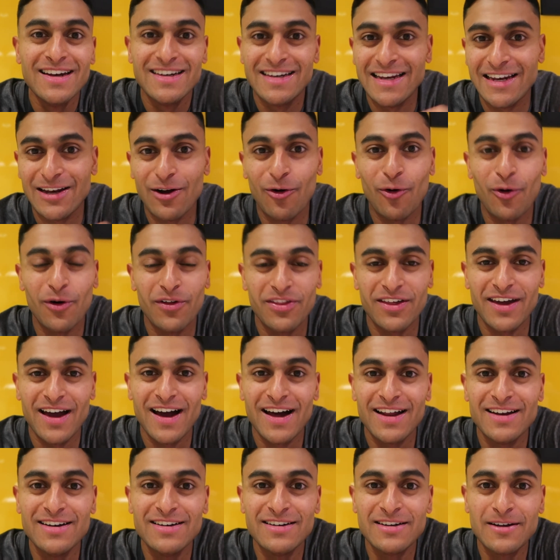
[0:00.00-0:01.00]
did it all at the
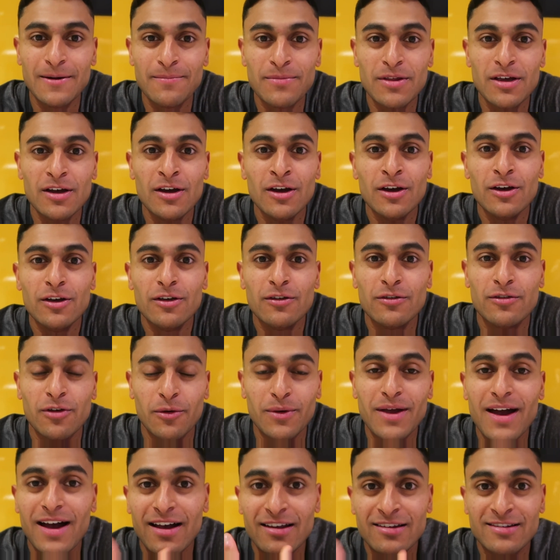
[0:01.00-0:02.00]
end. So
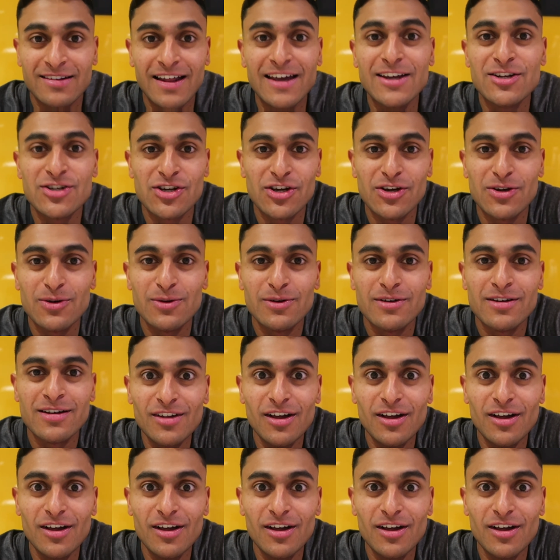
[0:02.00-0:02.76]
yeah, stay tuned